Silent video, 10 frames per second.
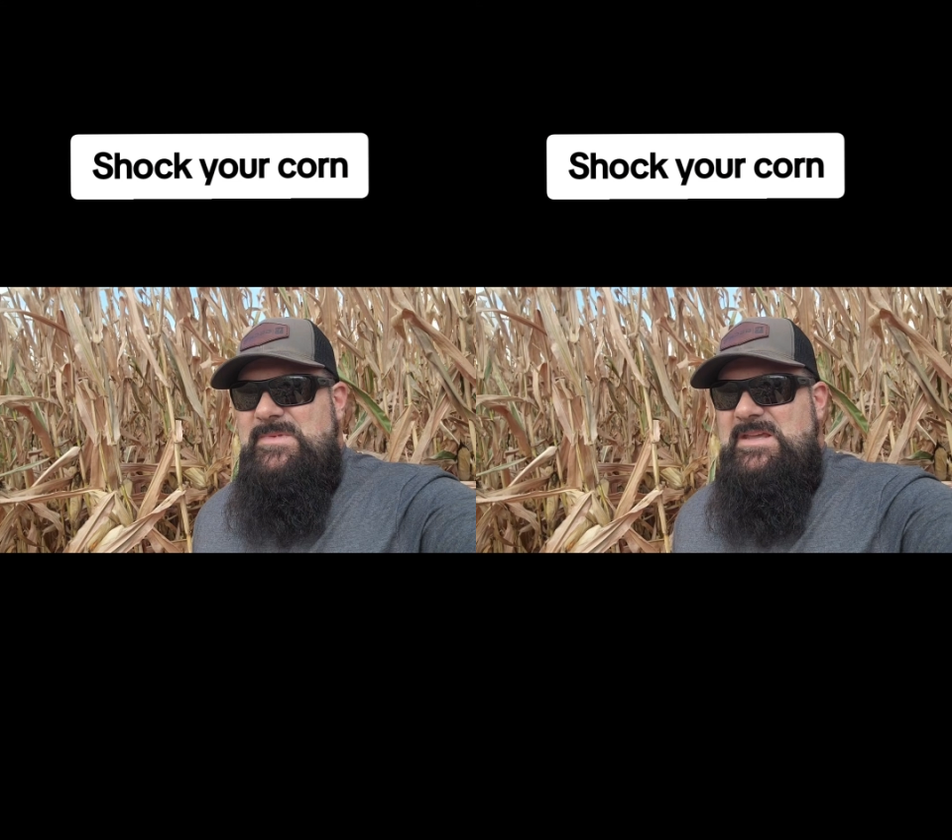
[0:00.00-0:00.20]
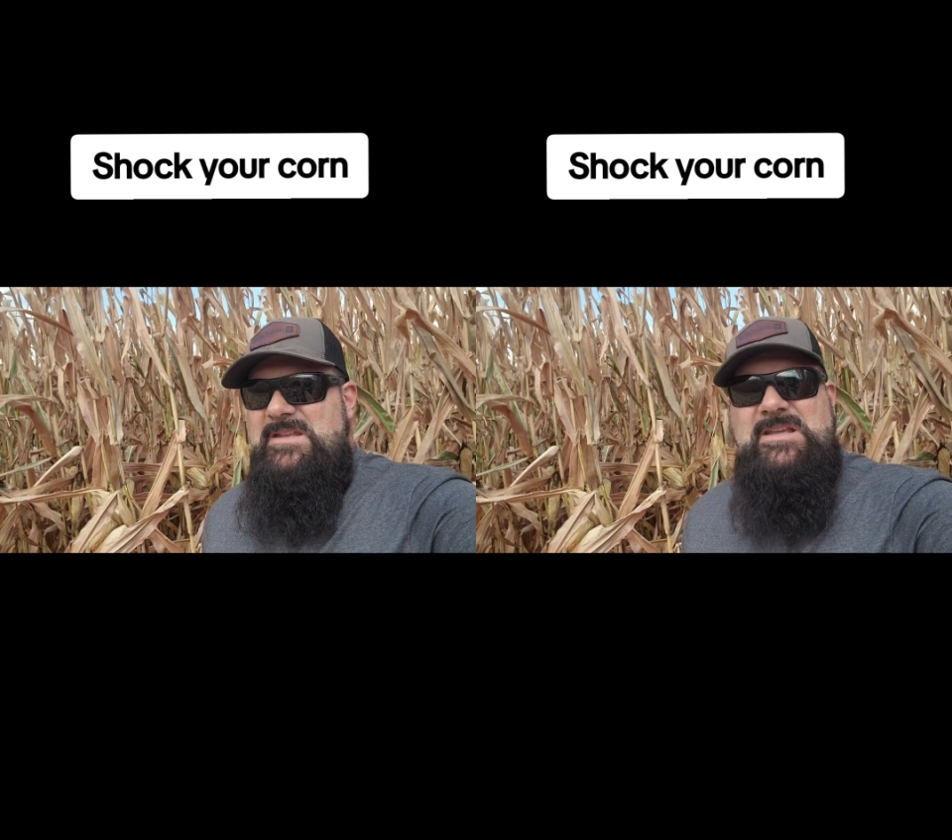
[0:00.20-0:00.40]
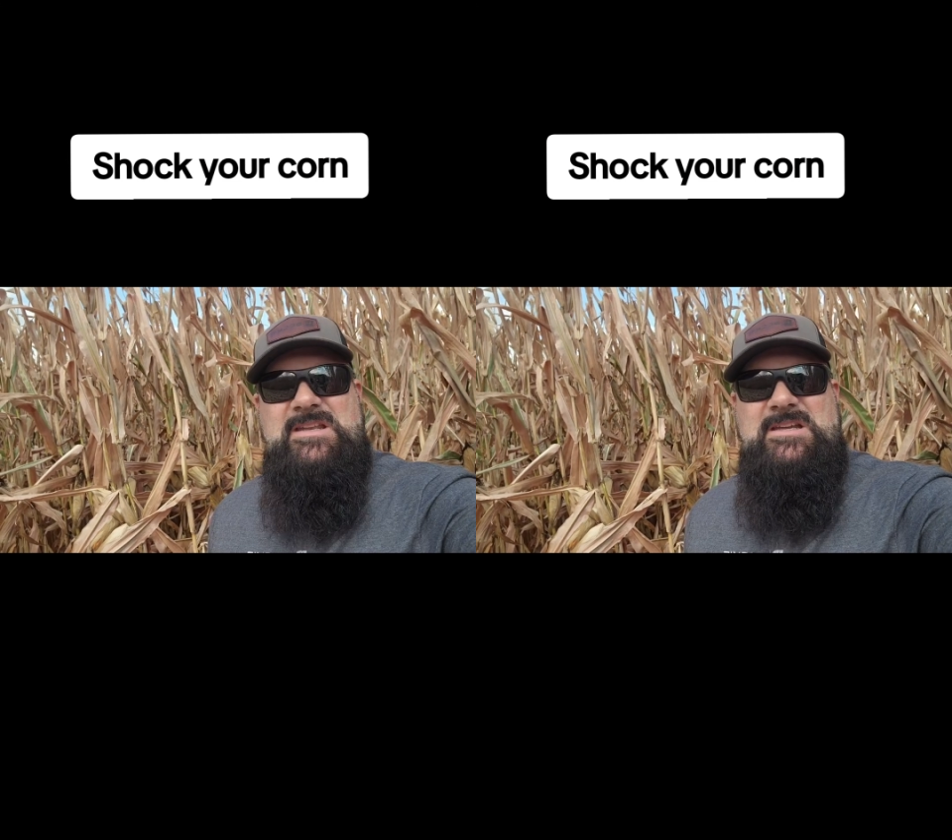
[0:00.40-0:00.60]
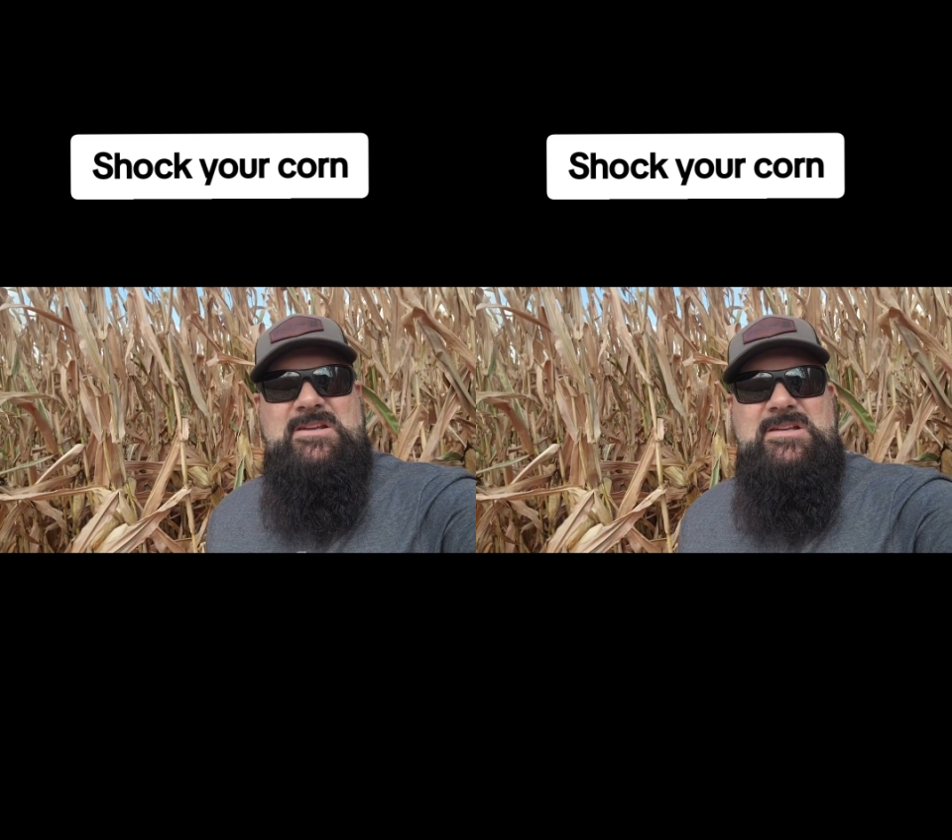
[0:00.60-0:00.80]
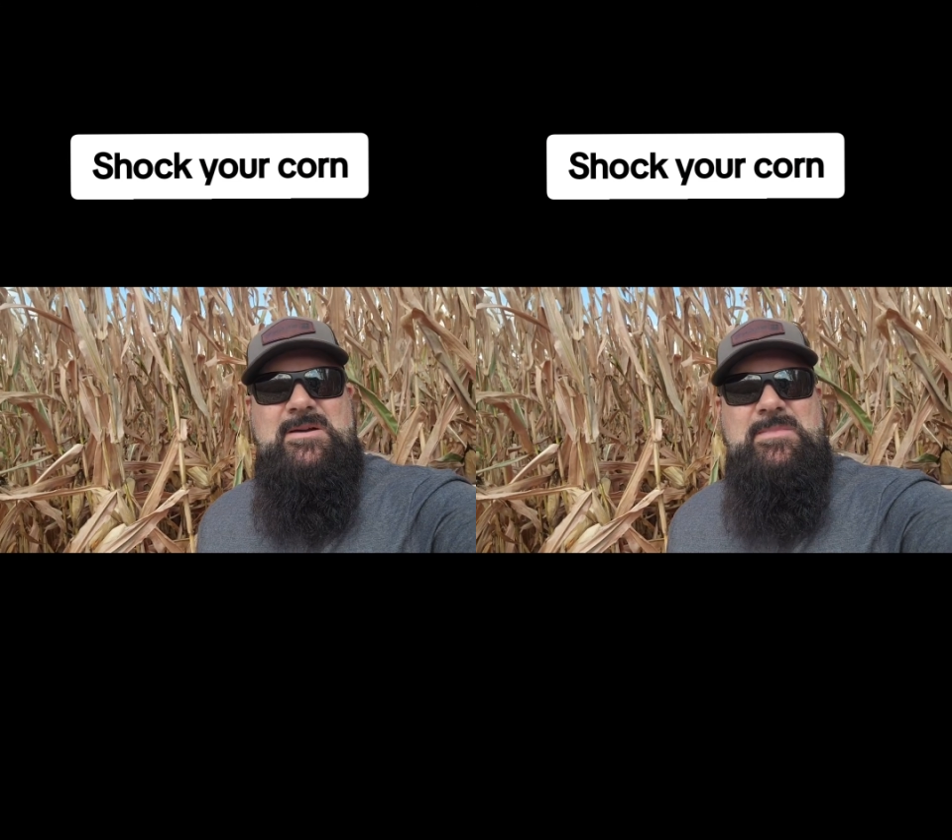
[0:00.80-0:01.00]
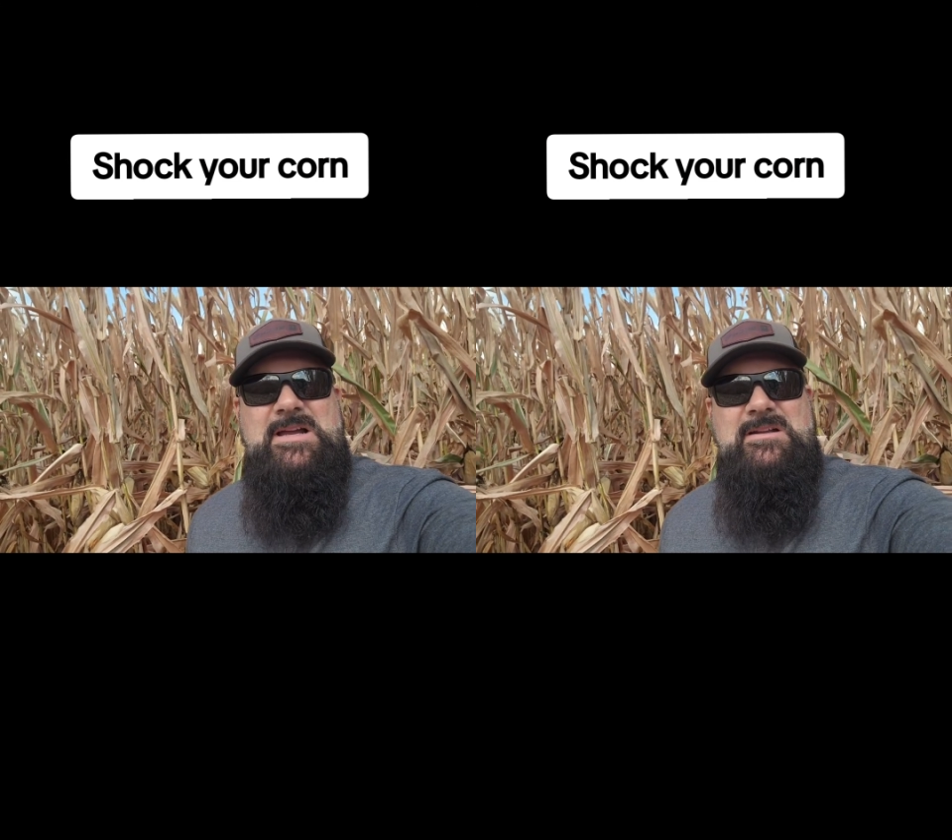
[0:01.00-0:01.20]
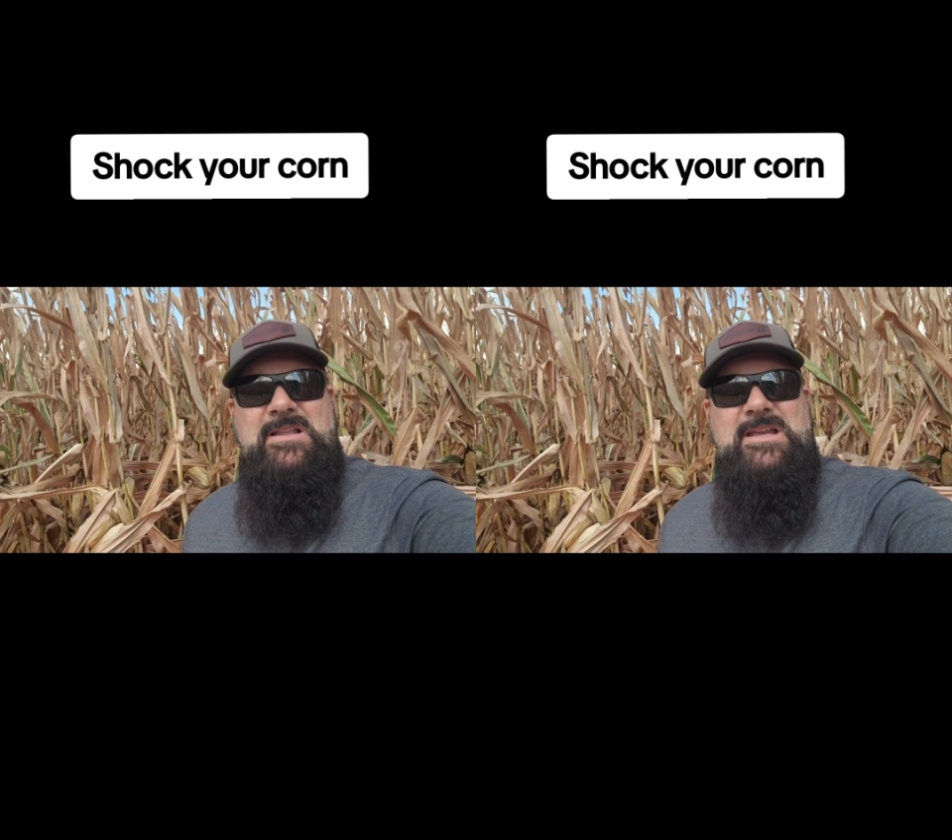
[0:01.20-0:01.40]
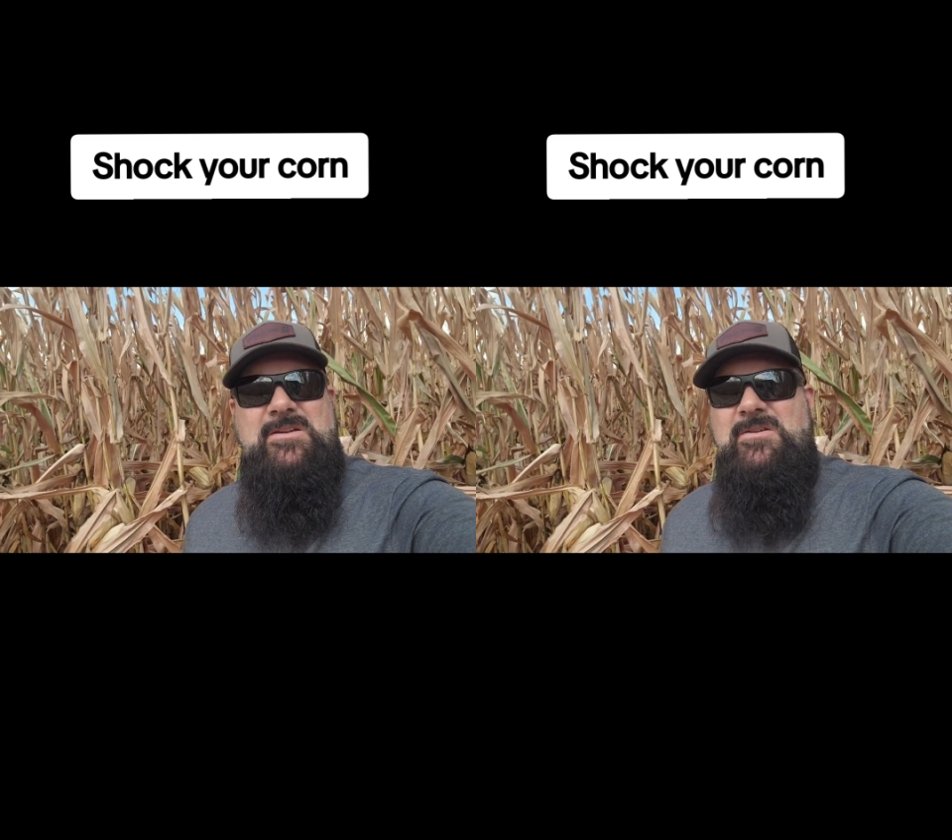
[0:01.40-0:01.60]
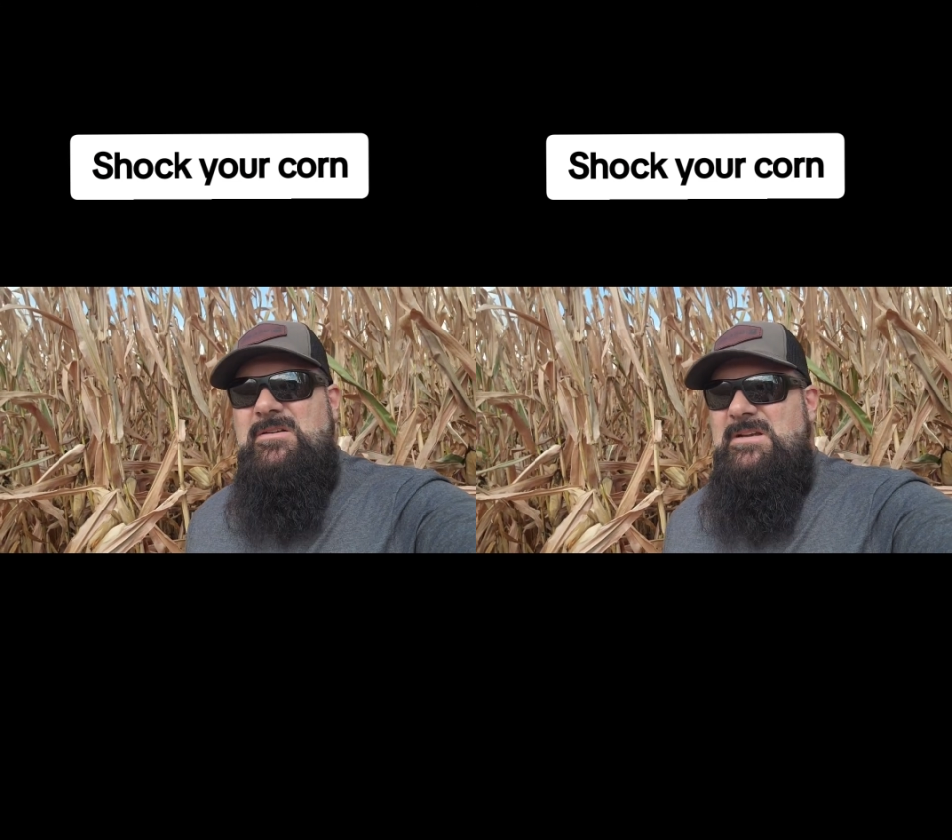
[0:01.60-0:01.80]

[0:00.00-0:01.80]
and then they could come back later,